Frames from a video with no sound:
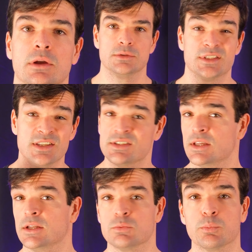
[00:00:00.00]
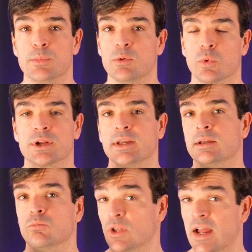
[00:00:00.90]
Since then, it's been
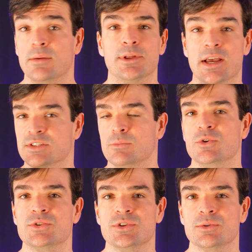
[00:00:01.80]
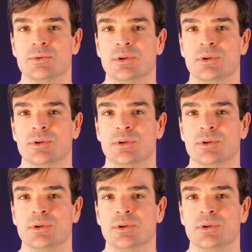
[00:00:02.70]
working reliably as I'm used to.